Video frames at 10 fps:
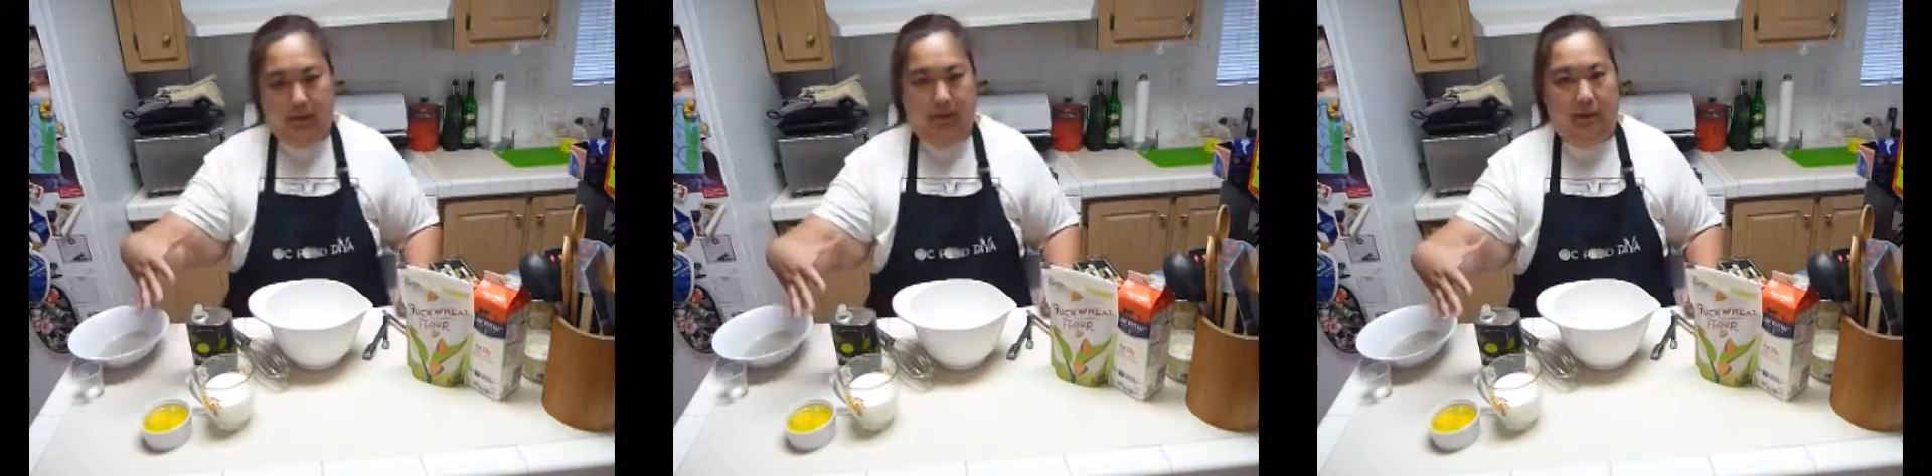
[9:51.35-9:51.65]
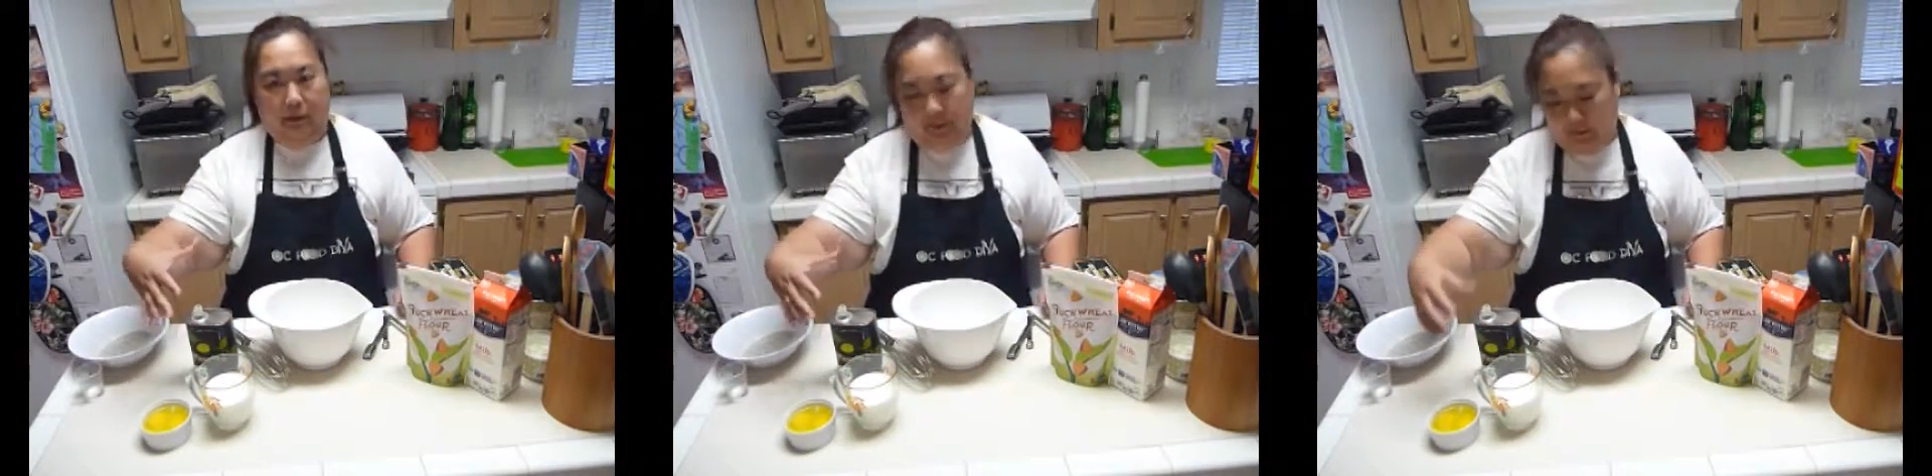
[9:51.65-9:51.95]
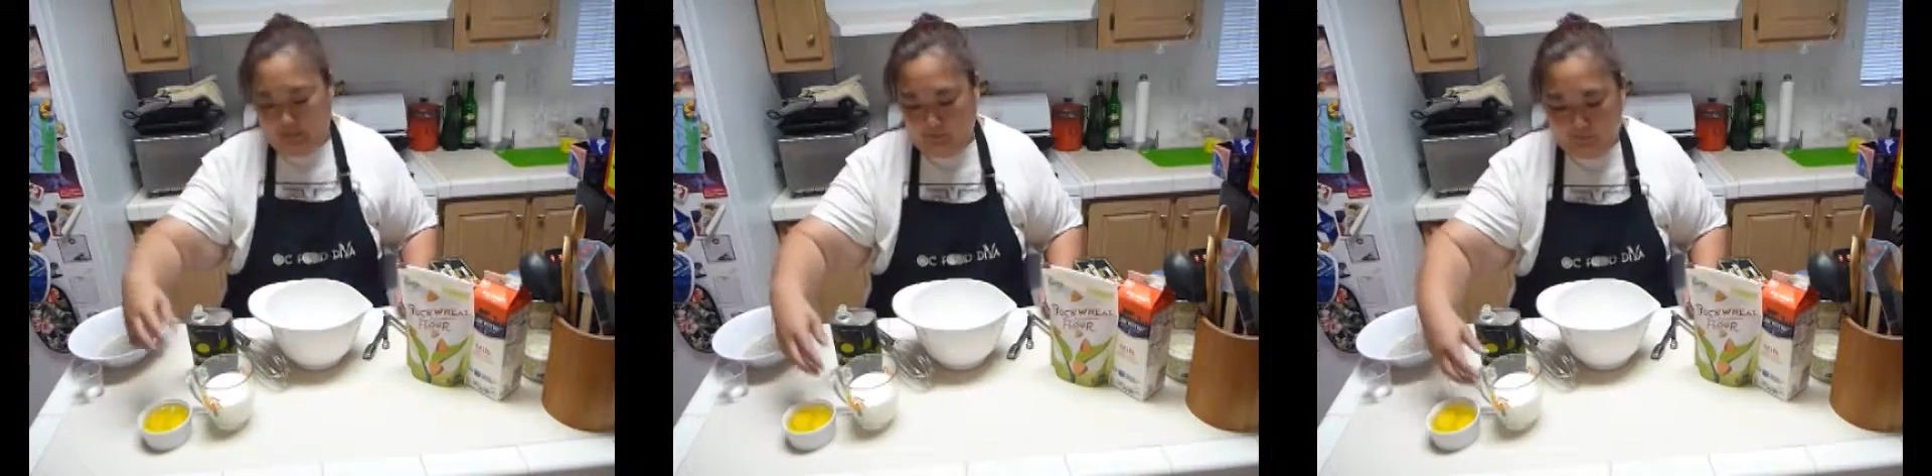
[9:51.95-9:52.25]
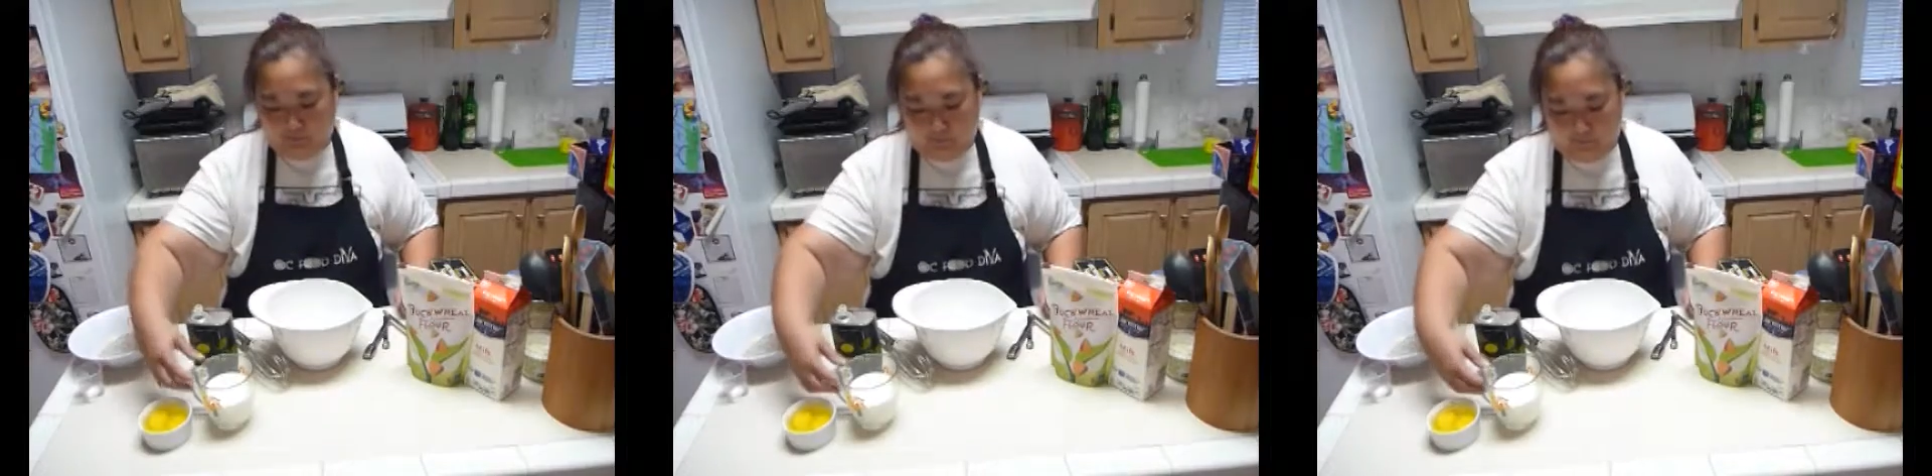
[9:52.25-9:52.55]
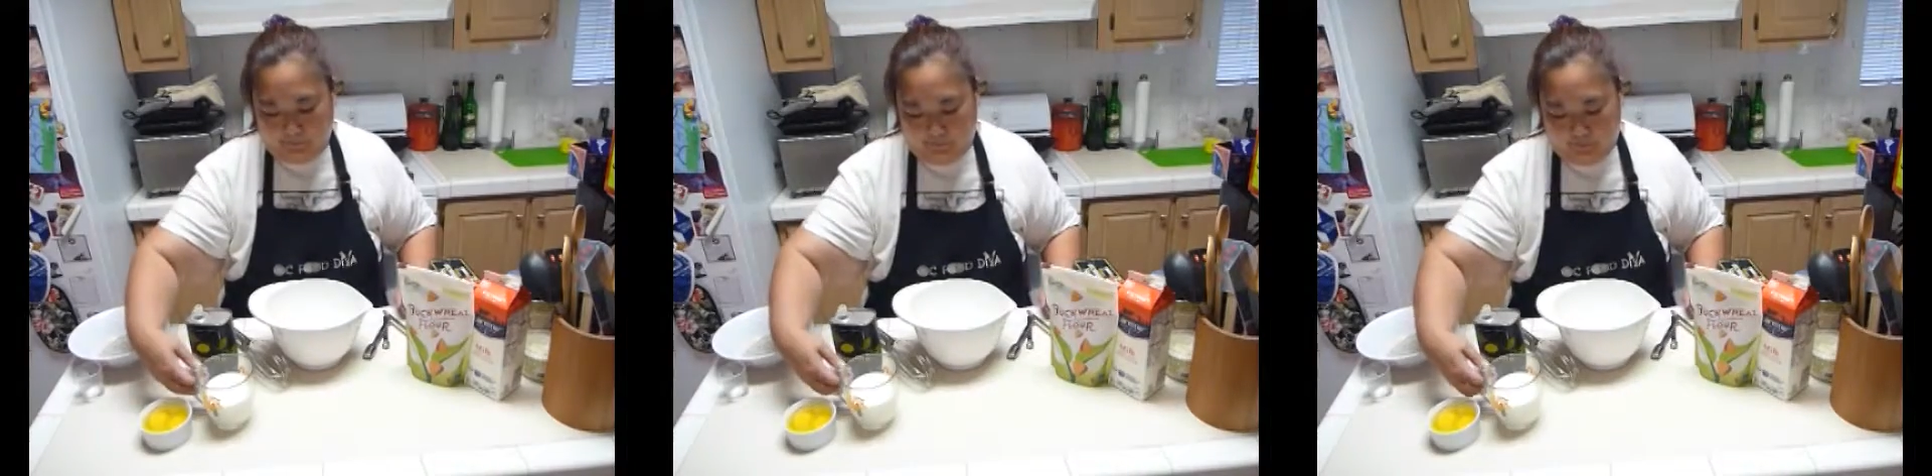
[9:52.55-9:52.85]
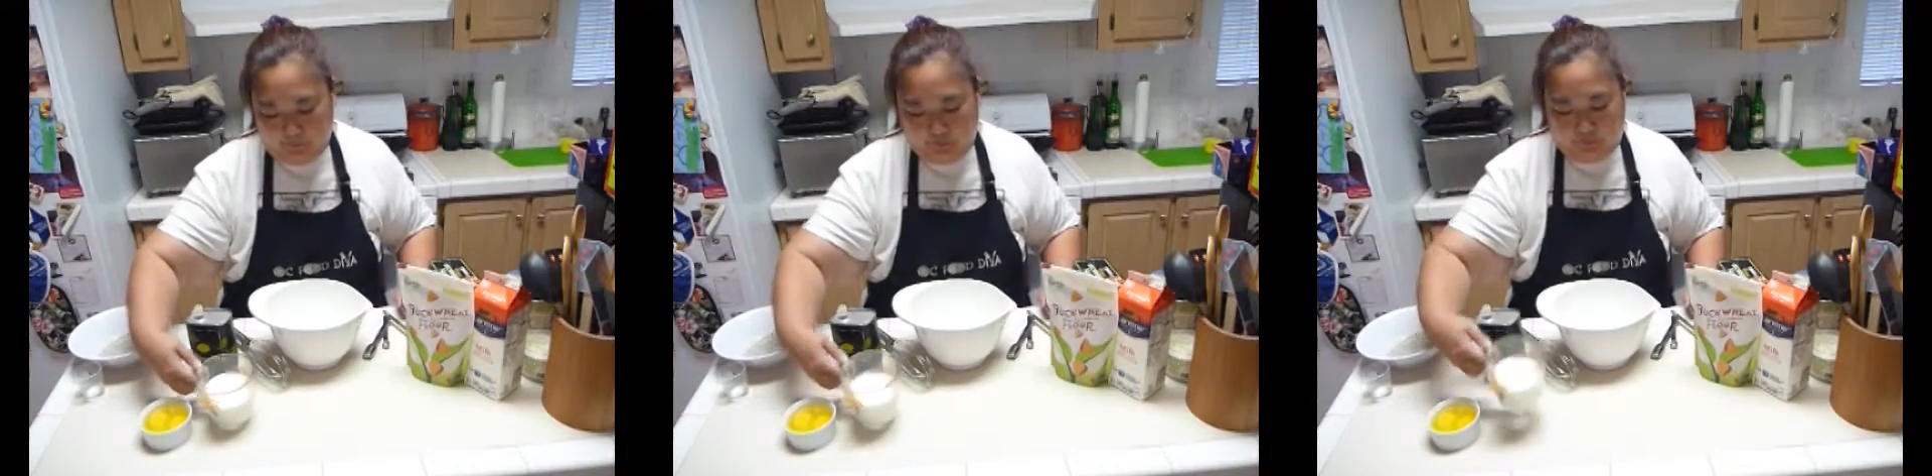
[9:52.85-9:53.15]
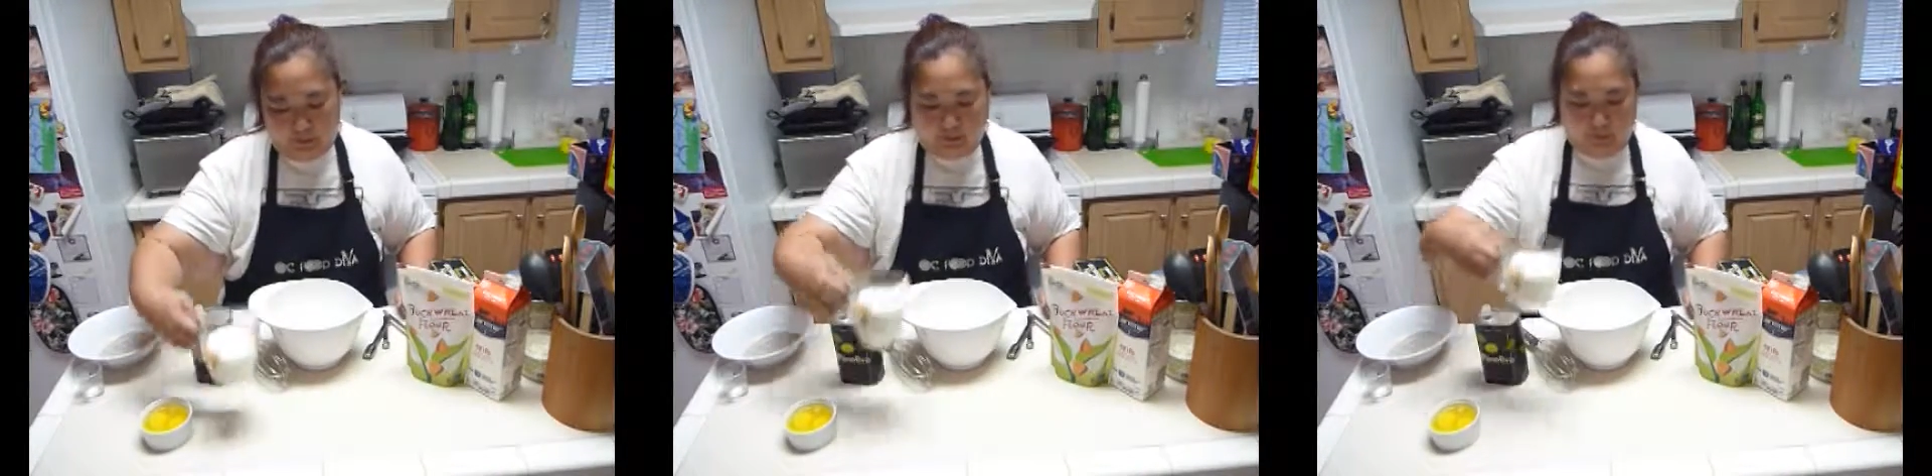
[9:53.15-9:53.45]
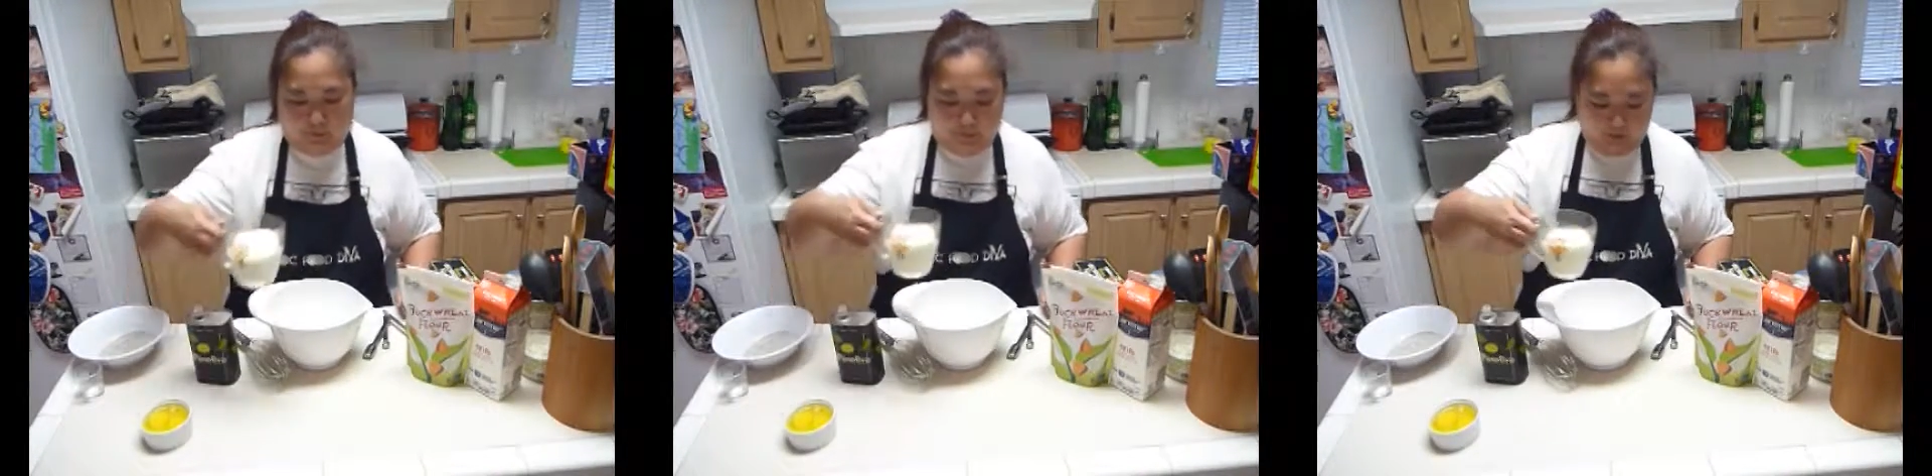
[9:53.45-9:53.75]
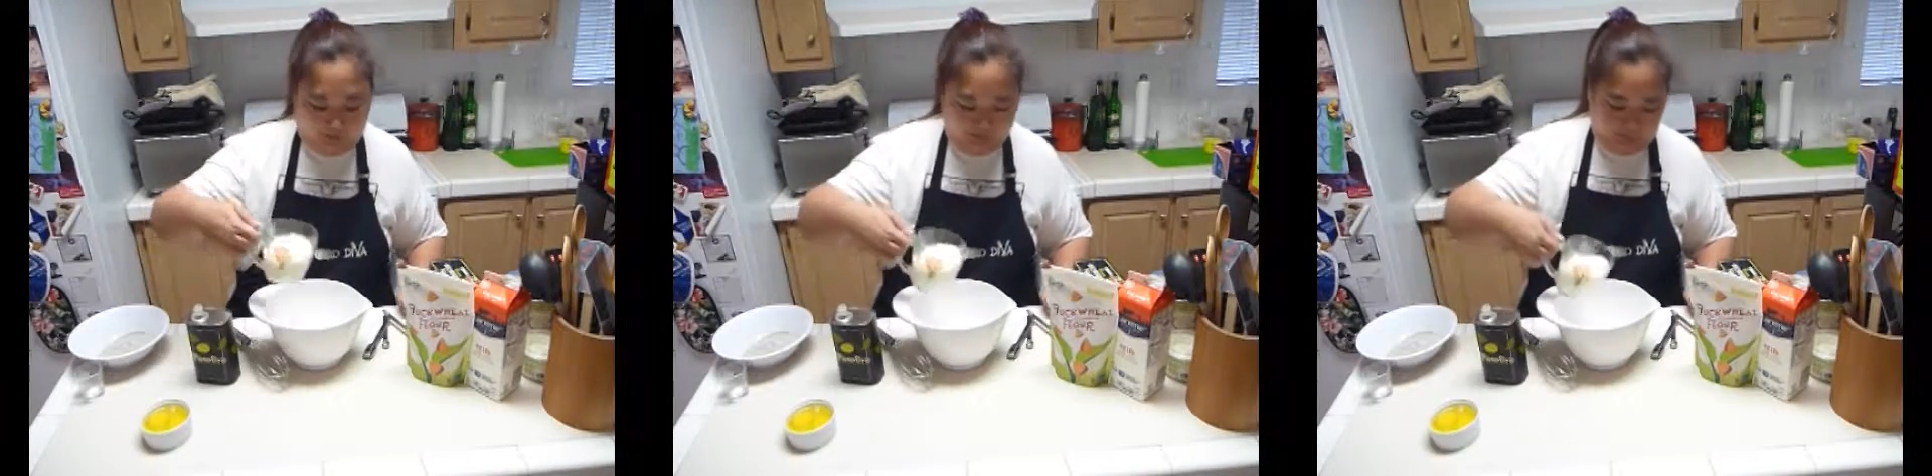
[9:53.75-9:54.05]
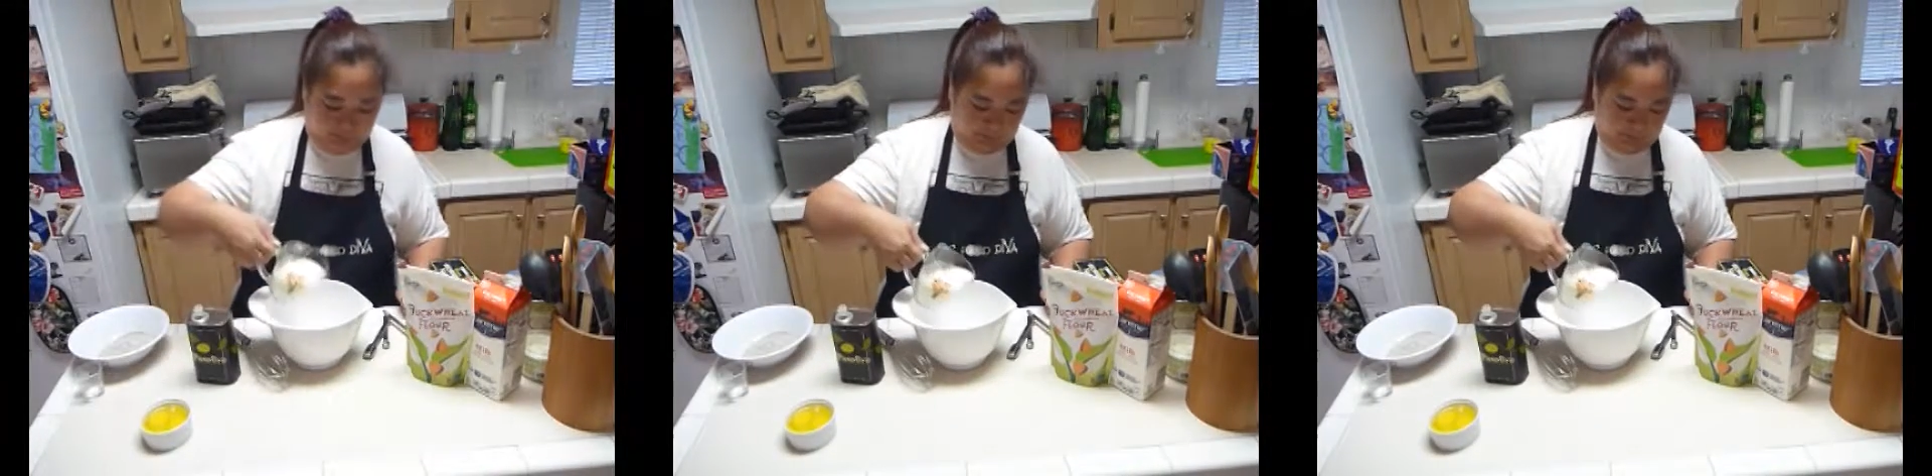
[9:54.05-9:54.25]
ingredients. So we've got our milk,